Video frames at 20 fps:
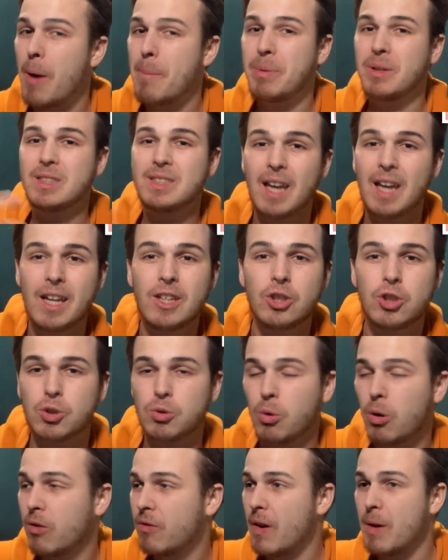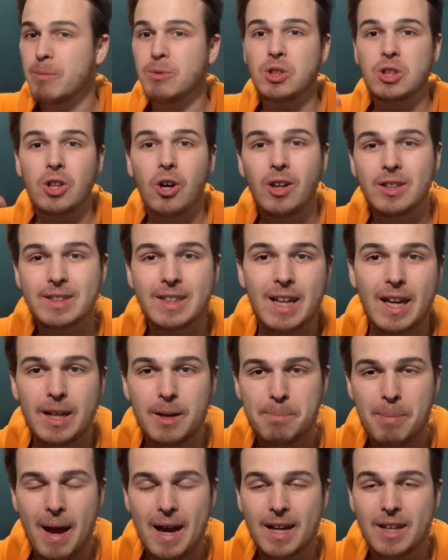a potential of him starting at
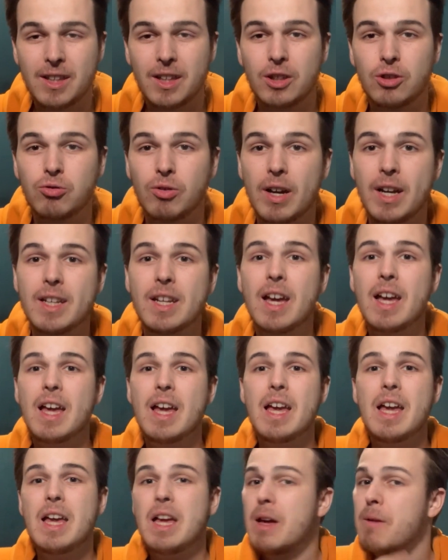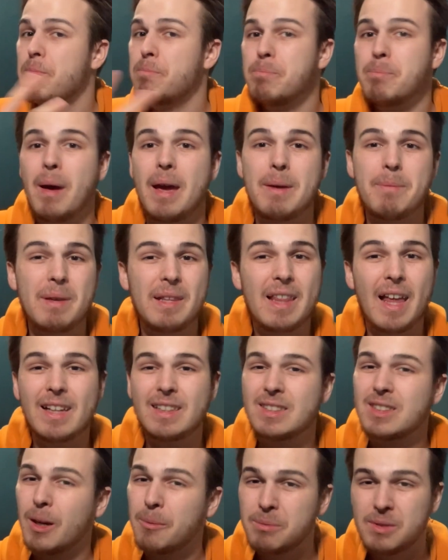the back of the grid. Maybe
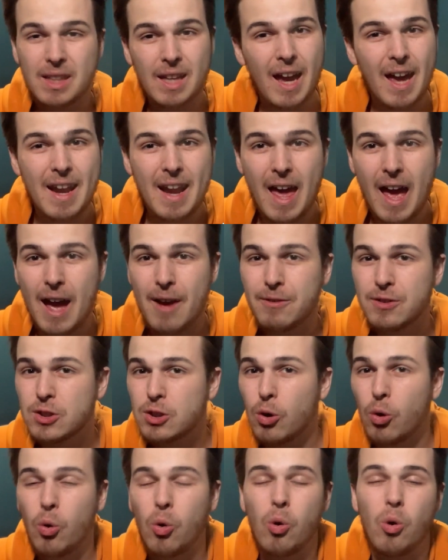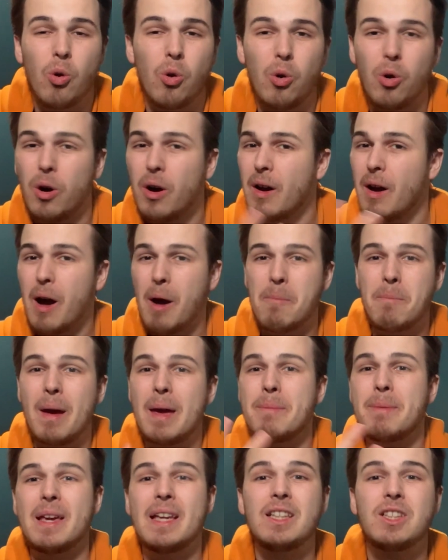there's some DNFs, or
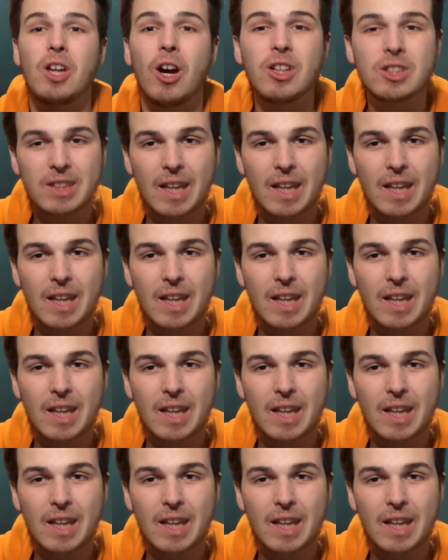maybe he does